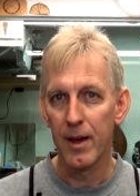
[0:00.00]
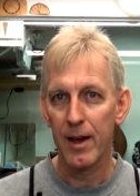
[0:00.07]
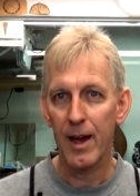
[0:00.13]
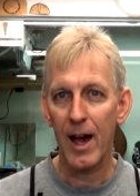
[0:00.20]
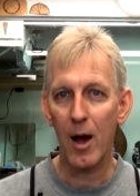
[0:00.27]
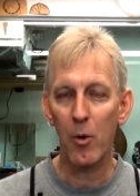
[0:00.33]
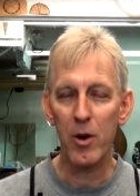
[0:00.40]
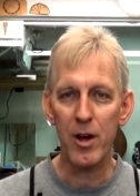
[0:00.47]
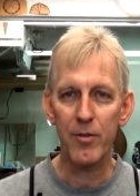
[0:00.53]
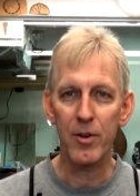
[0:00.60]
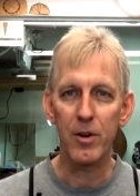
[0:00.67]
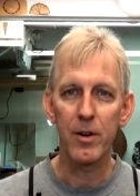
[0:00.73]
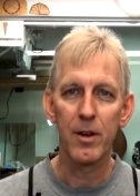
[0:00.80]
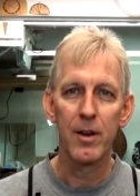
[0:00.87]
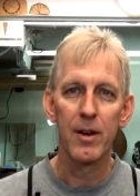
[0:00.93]

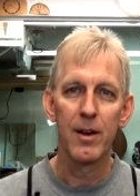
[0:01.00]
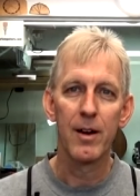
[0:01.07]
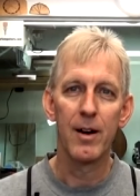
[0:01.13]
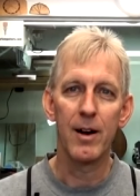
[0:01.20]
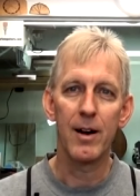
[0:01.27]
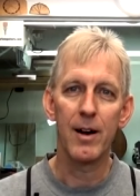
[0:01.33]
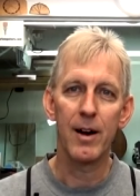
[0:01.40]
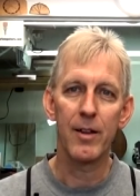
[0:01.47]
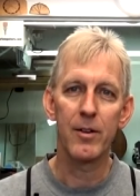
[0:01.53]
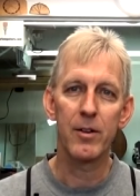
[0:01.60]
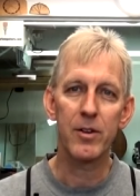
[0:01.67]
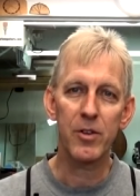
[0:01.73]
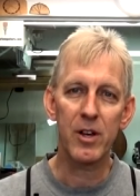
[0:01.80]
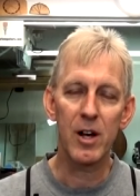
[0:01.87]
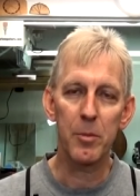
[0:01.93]
However, uh, there
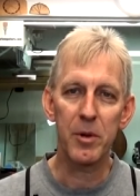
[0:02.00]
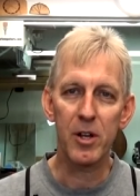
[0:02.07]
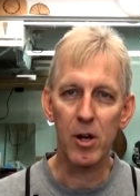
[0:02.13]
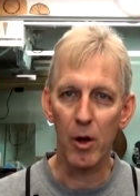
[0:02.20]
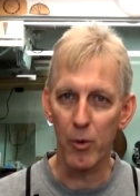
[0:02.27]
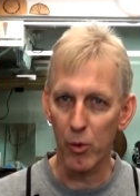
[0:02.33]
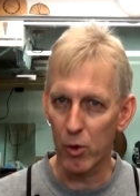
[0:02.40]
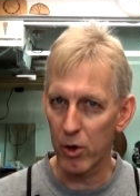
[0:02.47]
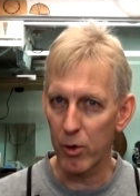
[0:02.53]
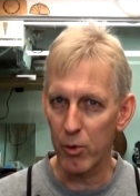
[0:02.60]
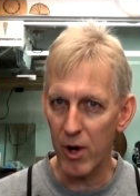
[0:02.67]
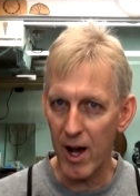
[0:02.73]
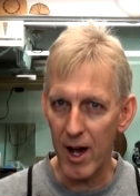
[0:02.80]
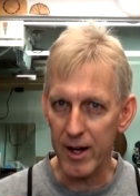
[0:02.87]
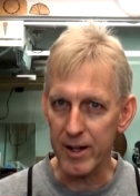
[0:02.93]
is a company called
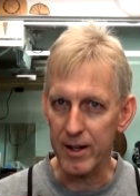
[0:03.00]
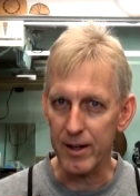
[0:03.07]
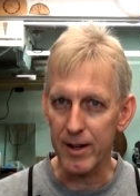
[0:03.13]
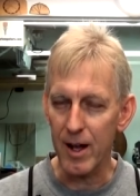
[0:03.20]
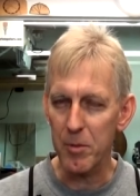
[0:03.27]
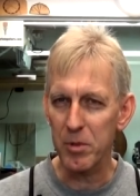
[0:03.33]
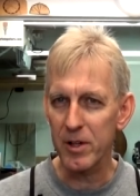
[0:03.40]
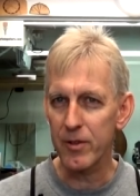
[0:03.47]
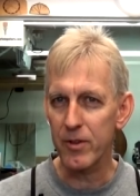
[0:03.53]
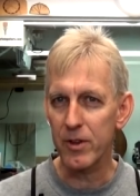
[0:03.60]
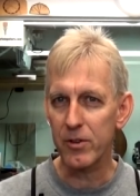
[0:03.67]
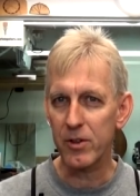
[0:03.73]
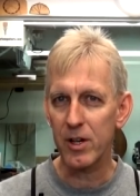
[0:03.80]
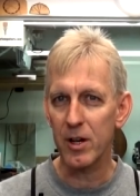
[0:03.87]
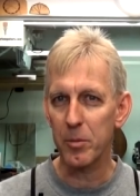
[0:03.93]
Roarockit, and I believe
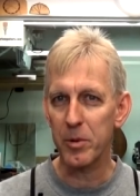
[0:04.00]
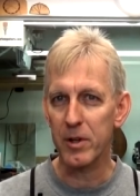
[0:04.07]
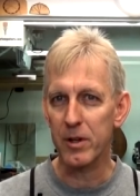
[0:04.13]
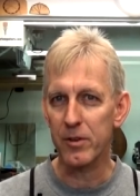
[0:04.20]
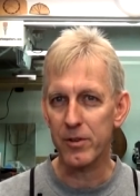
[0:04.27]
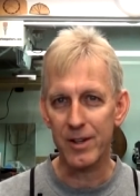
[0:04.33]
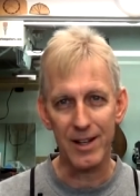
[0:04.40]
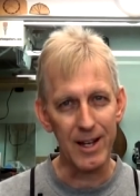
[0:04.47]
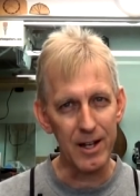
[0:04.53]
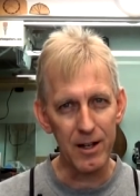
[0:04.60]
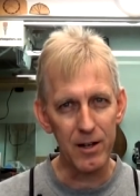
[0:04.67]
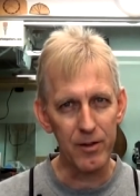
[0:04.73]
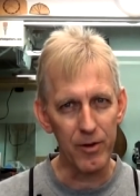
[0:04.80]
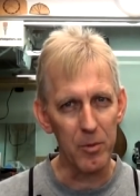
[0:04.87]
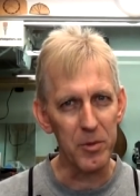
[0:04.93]
this company is
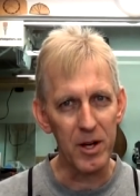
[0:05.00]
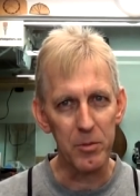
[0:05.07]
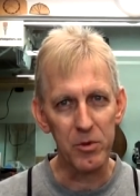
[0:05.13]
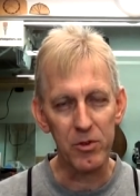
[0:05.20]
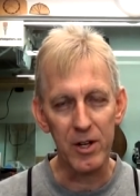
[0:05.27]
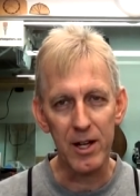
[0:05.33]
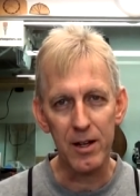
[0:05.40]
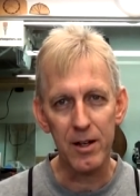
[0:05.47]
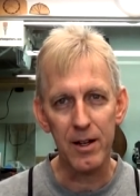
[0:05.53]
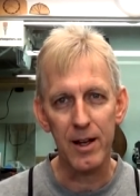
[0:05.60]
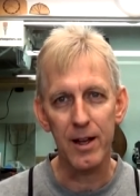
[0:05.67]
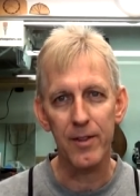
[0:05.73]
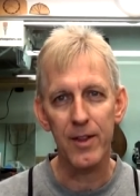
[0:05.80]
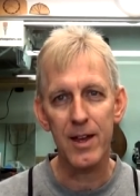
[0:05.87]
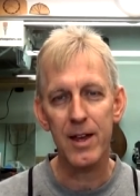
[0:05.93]
Canadian, if I'm not mistaken,
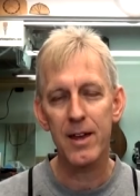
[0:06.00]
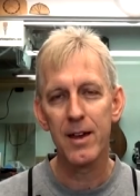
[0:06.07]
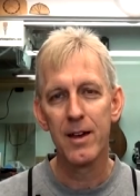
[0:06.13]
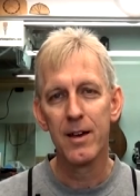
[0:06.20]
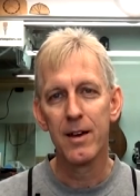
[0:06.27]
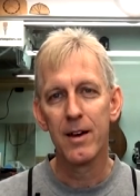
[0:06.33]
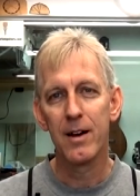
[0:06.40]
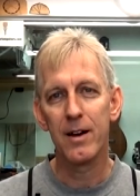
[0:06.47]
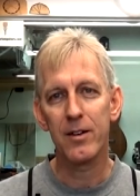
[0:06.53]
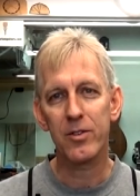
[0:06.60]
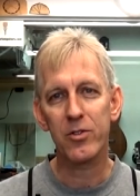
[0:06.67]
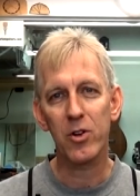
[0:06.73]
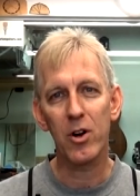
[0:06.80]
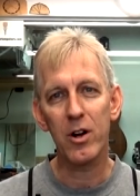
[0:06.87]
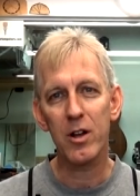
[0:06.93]
and they uh,
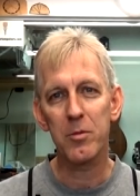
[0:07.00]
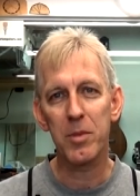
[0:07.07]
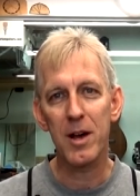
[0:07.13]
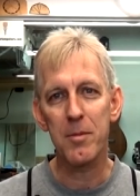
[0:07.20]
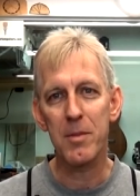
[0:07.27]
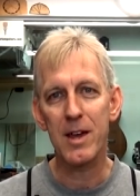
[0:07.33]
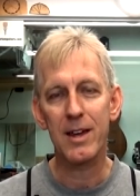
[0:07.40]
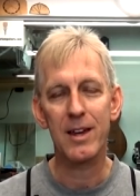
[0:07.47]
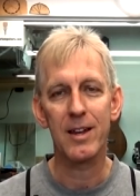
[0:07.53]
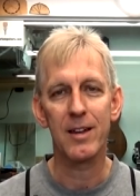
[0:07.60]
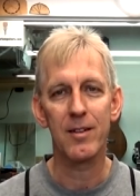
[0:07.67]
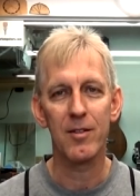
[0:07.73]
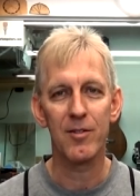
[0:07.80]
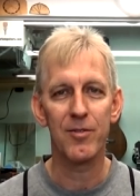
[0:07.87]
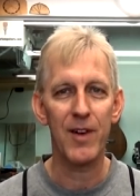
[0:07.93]
started by
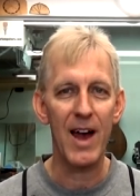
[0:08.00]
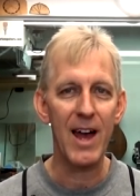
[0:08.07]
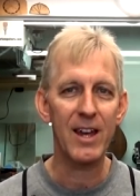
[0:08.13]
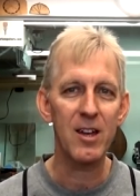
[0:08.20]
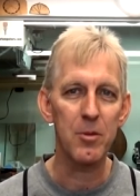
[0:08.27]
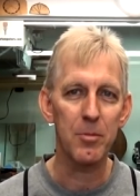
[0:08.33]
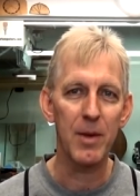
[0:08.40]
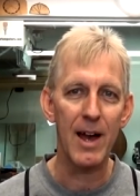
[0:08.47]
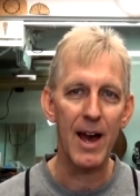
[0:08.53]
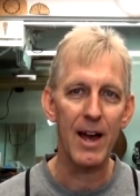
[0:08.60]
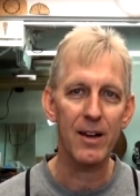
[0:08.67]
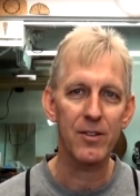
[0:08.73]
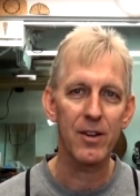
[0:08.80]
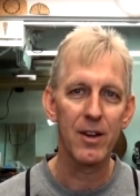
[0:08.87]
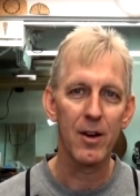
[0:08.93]
making vacuum
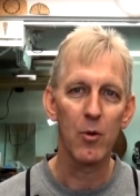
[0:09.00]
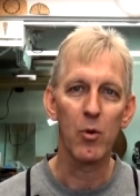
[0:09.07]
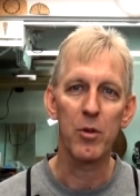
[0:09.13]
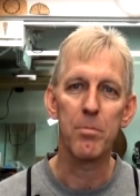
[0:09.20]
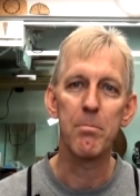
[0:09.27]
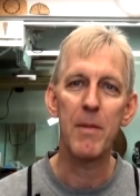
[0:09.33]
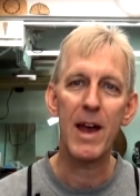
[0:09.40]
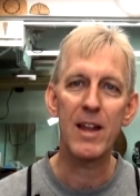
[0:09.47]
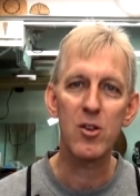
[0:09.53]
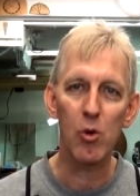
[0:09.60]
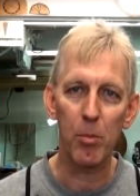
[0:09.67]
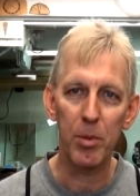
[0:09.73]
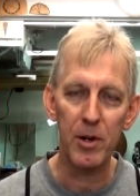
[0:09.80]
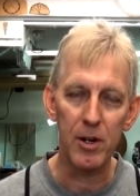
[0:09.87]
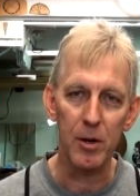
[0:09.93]
bags with manual
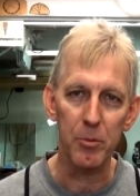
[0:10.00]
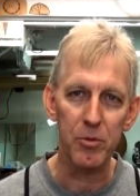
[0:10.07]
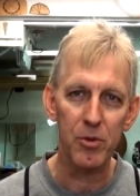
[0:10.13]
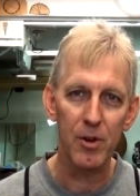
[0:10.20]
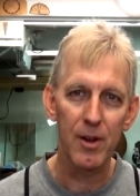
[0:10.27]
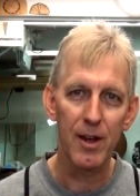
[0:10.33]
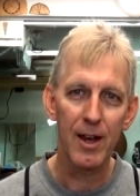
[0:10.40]
pumps.